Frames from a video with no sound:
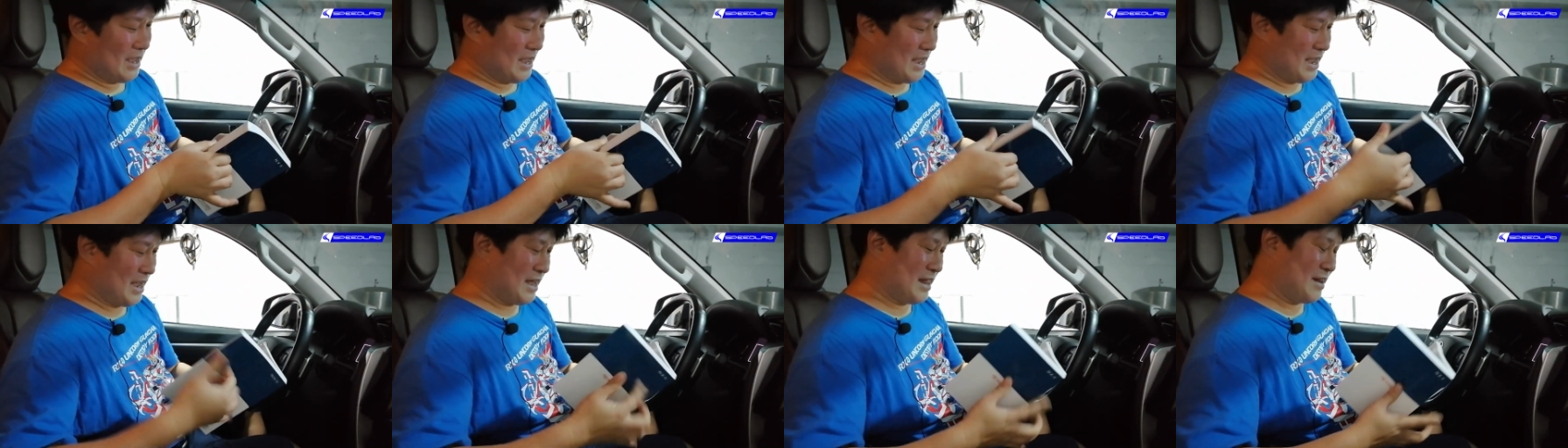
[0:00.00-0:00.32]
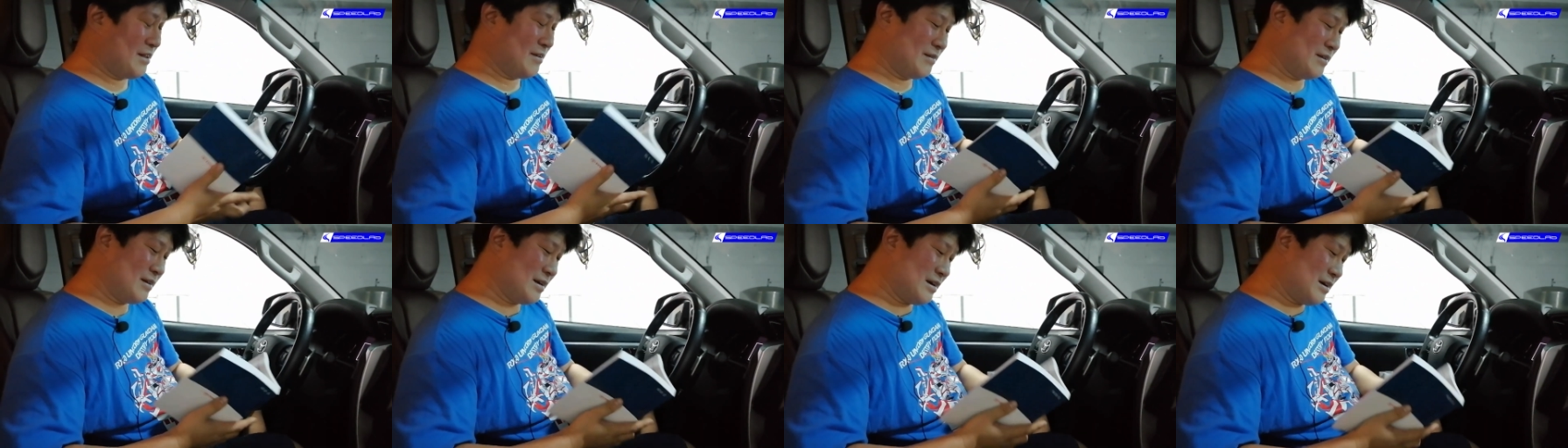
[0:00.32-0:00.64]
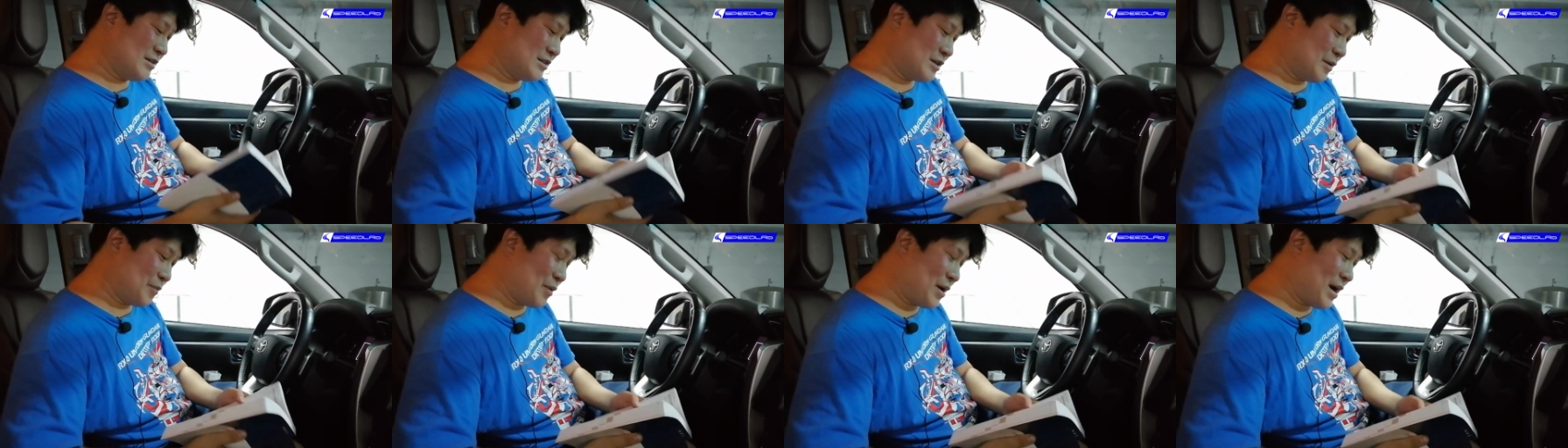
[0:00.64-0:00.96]
and
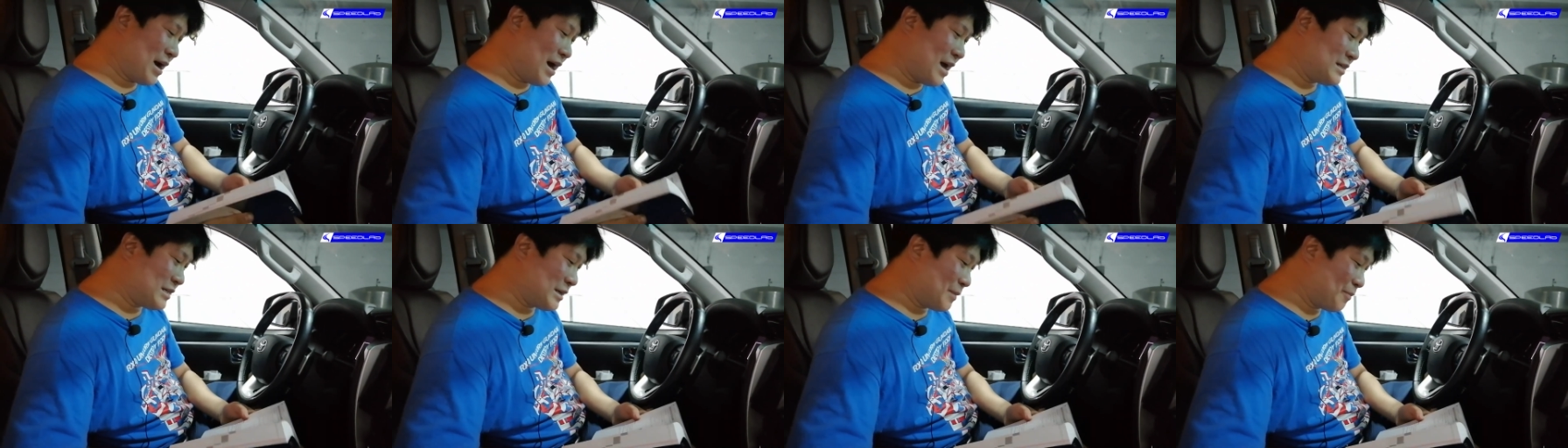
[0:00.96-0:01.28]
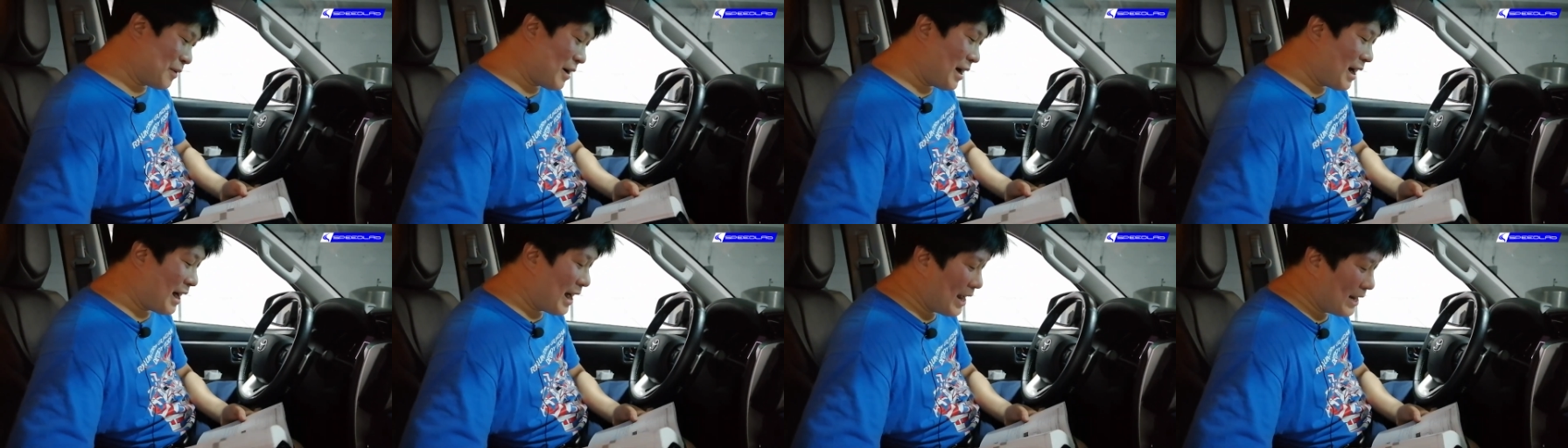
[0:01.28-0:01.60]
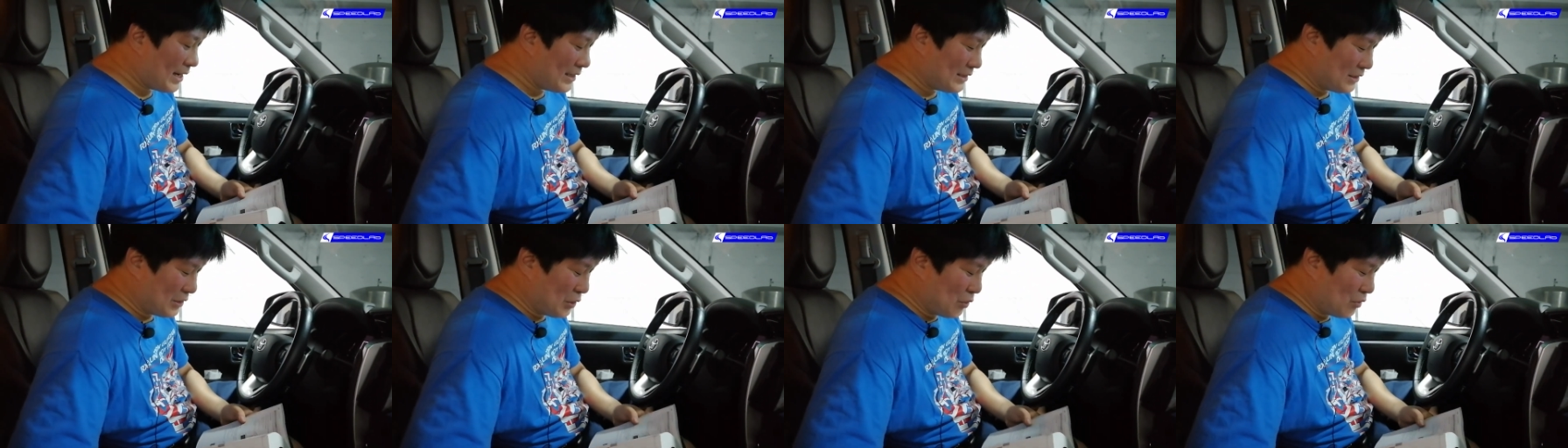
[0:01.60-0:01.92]
surprise,
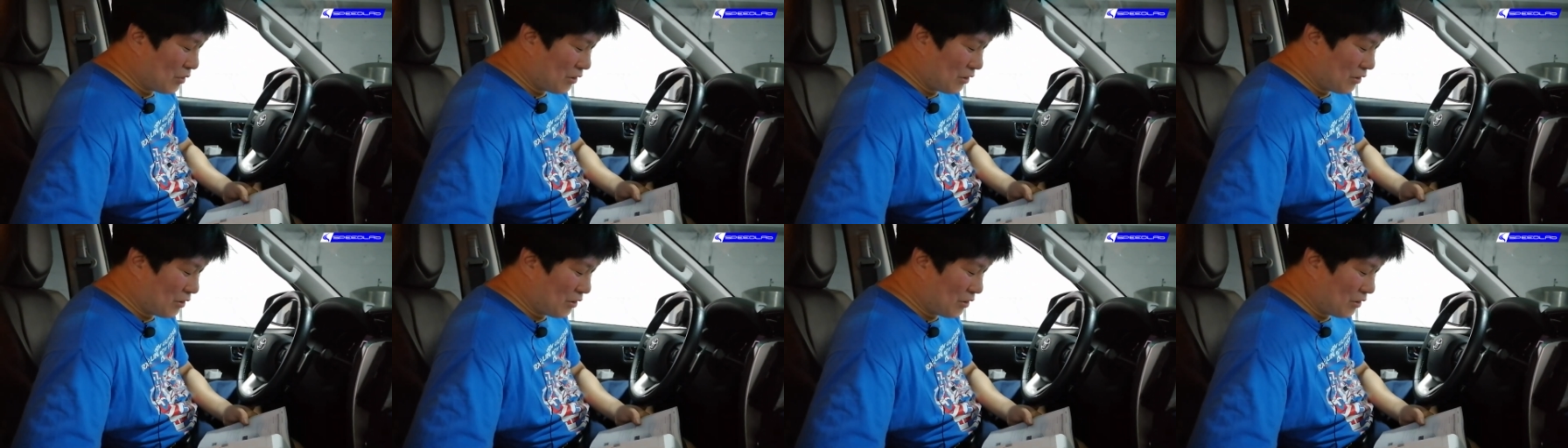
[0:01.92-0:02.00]
surprise,